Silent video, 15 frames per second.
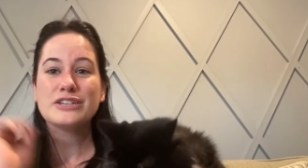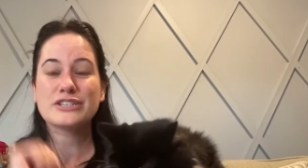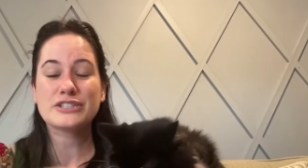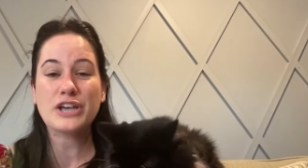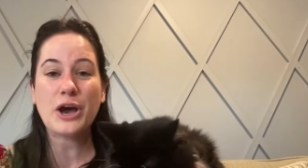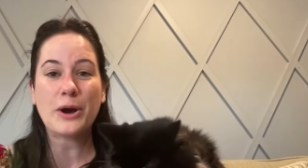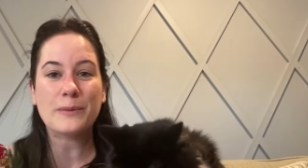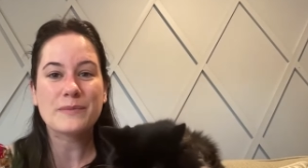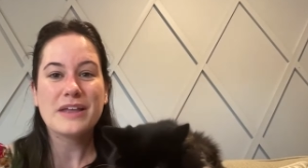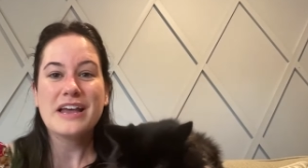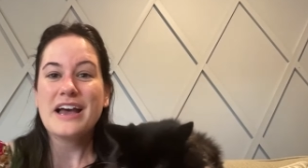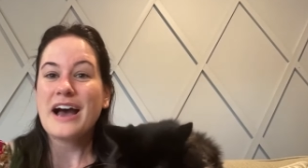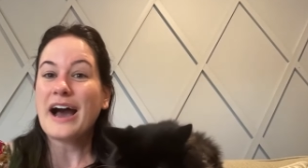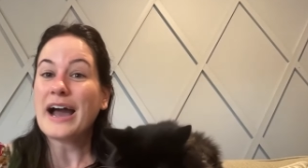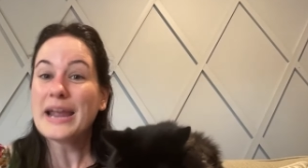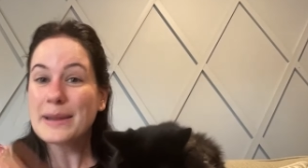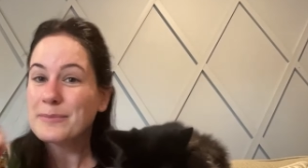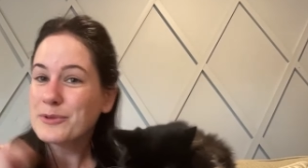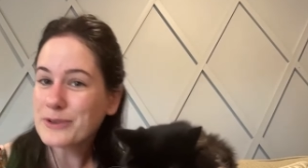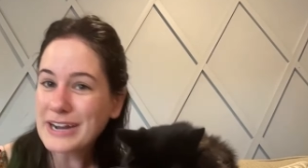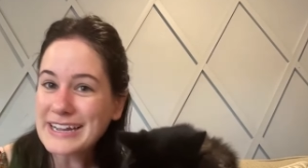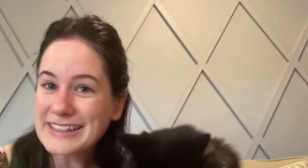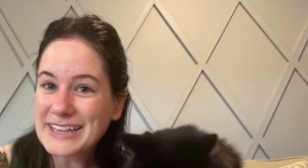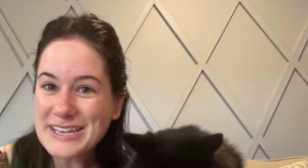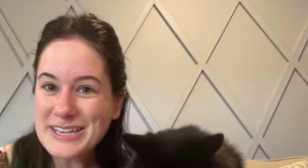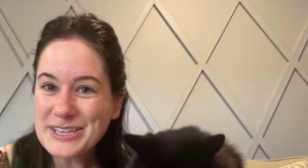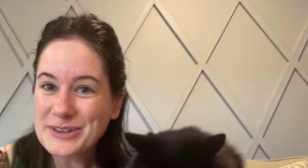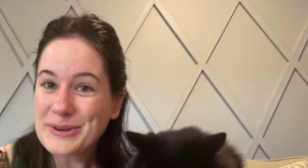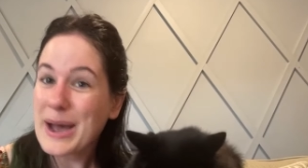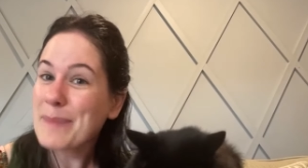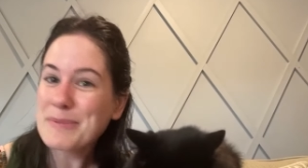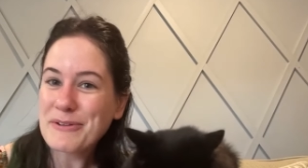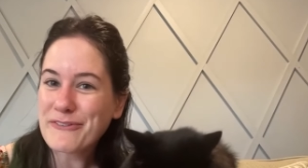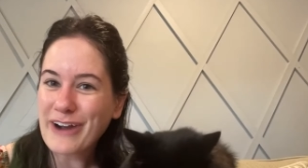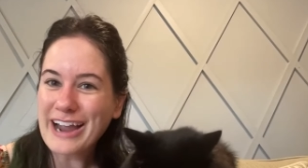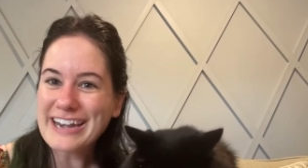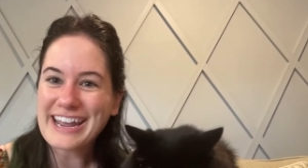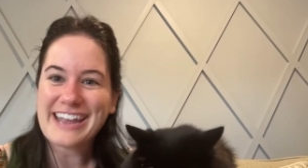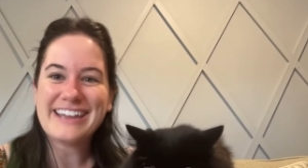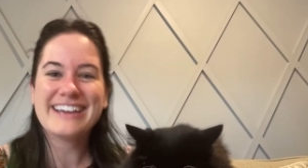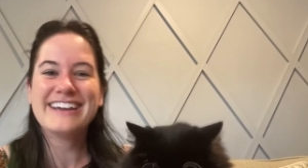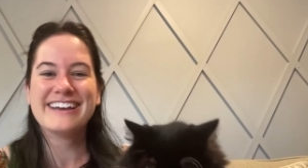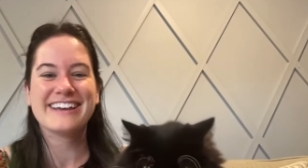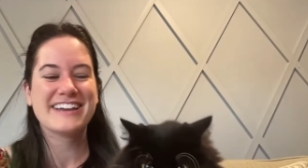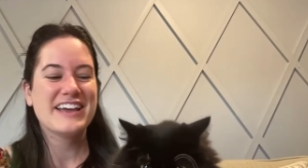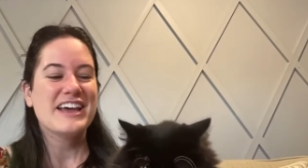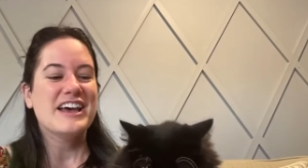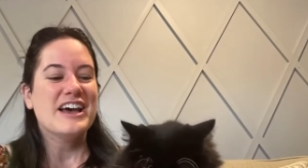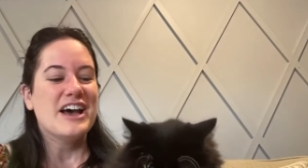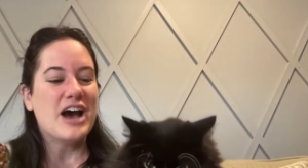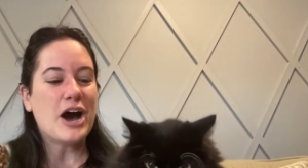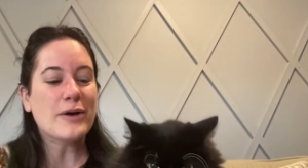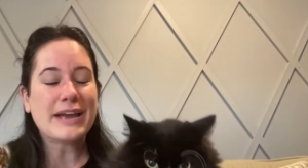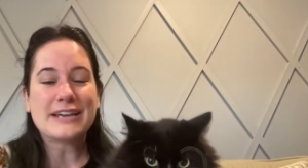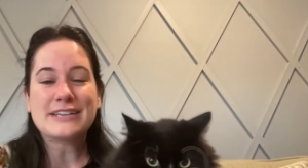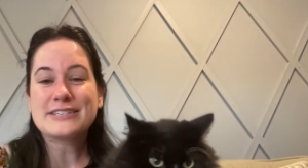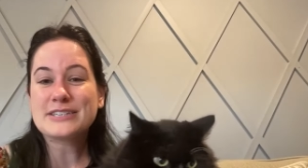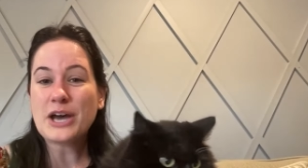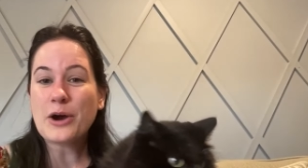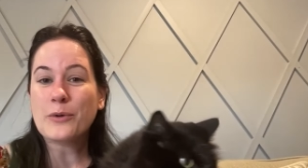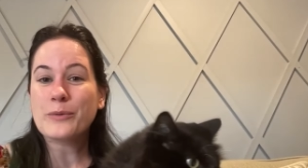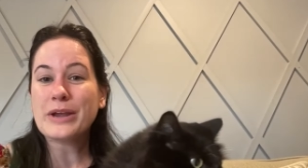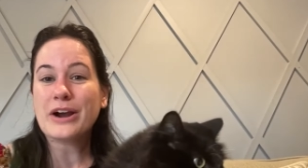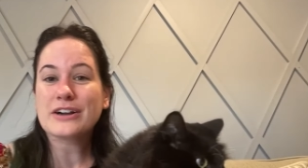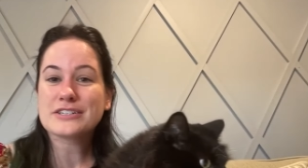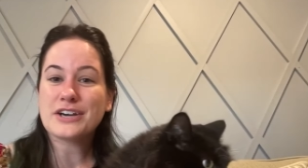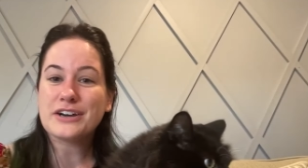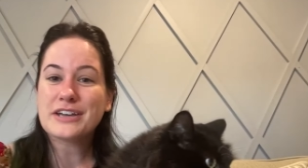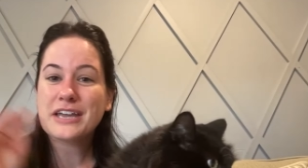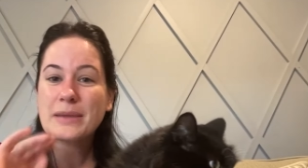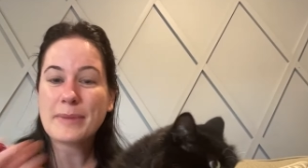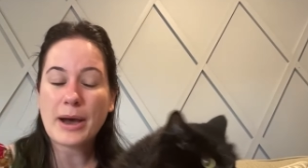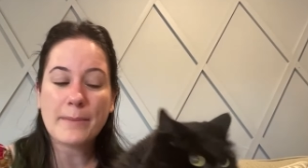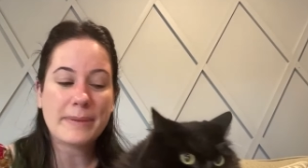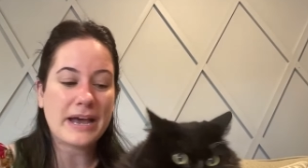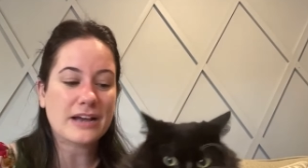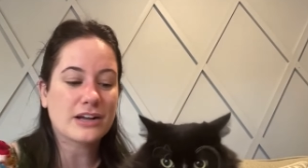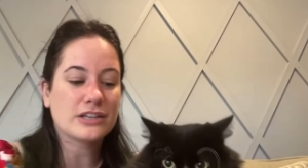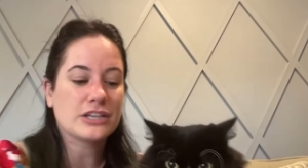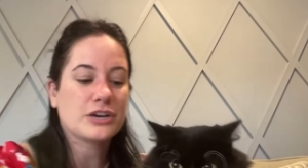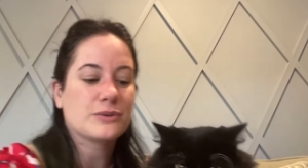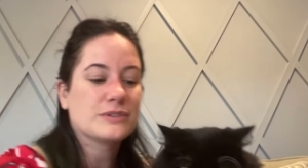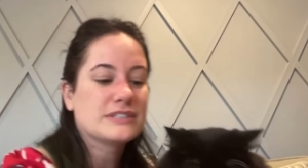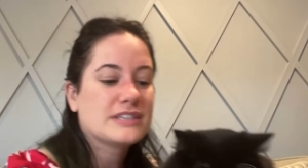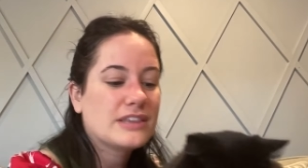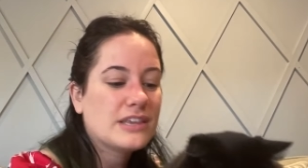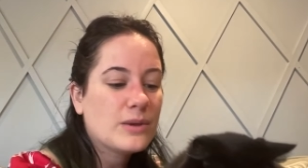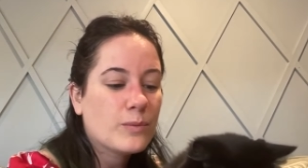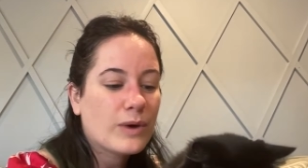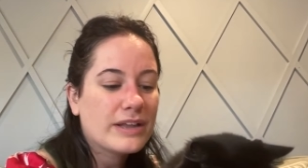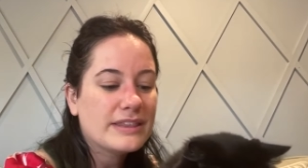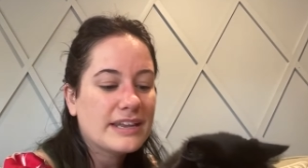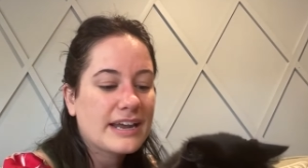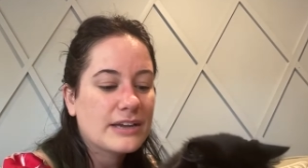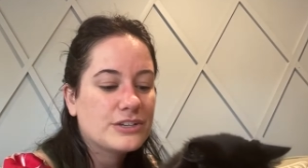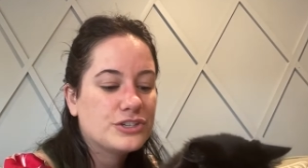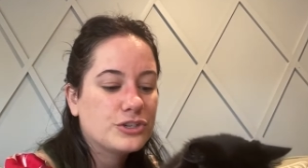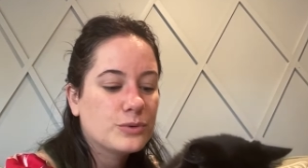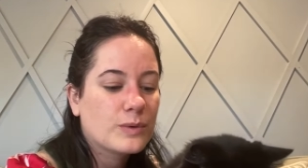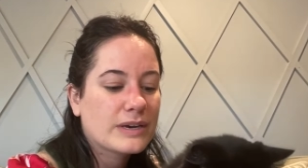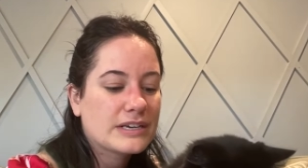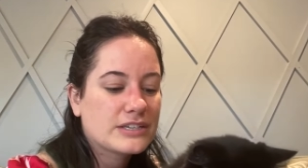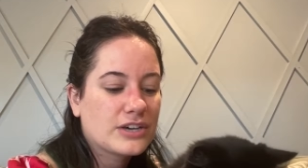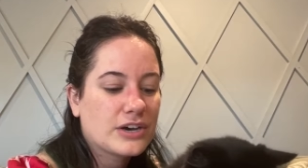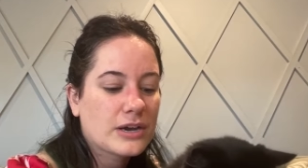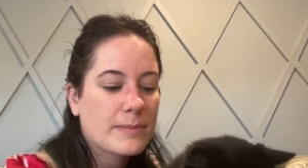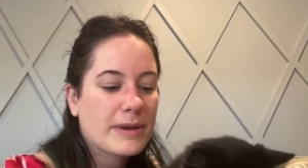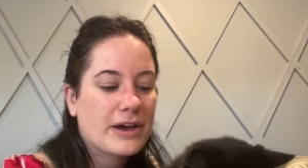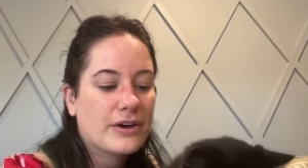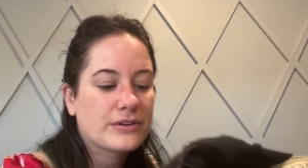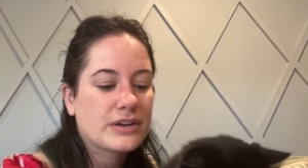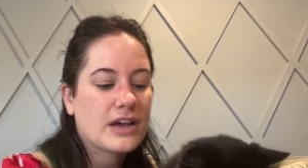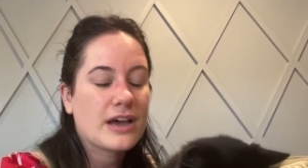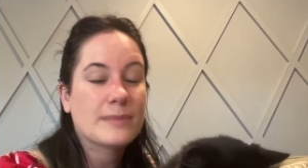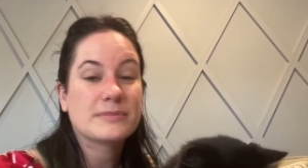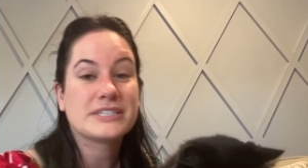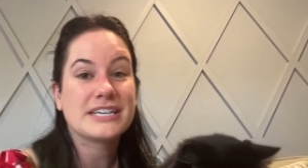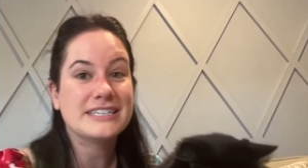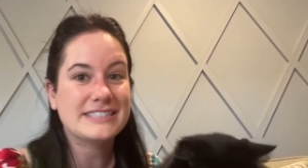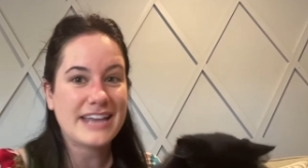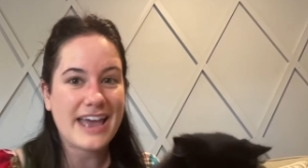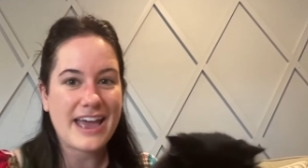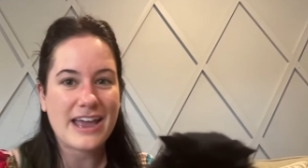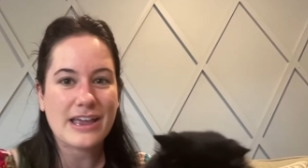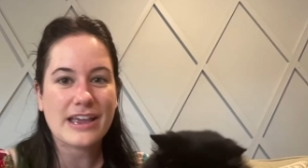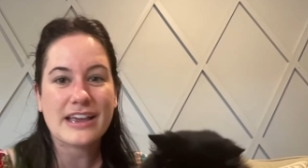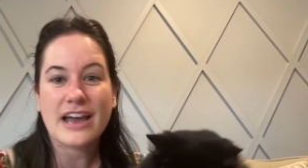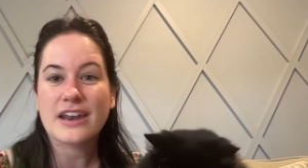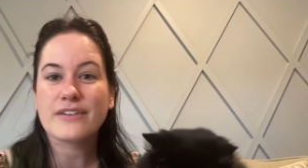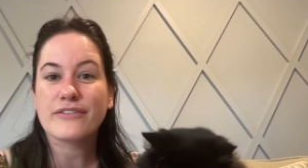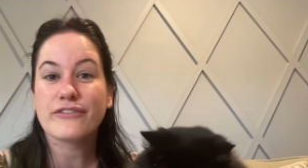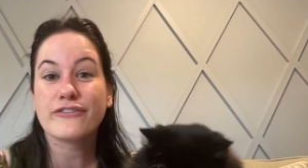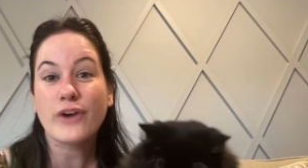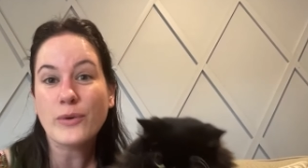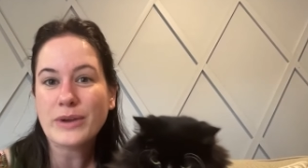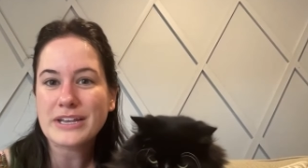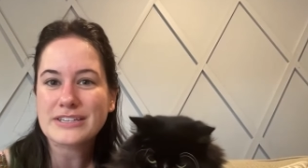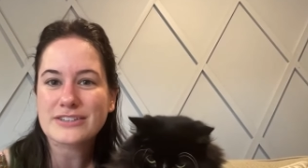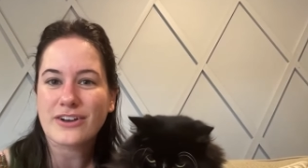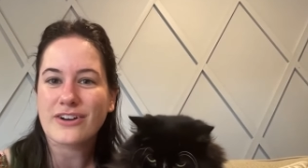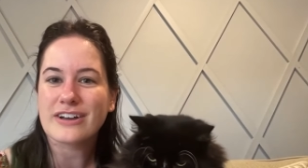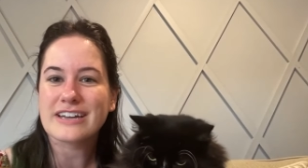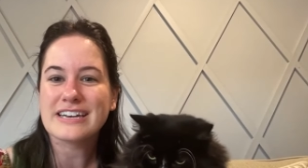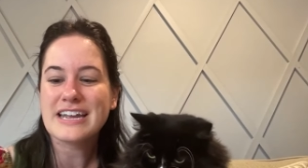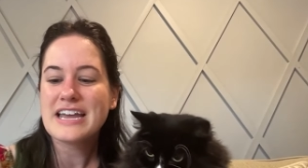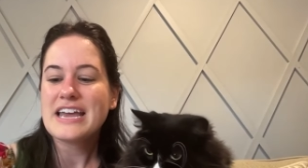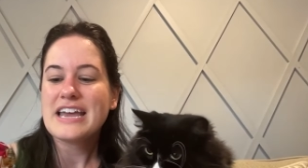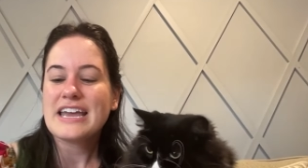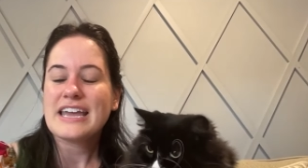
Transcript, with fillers: So I am great, thank you. Happy Friday. Okay, so we are talking about pet colognes. The one that I do want to talk about um, today, kind of focus on,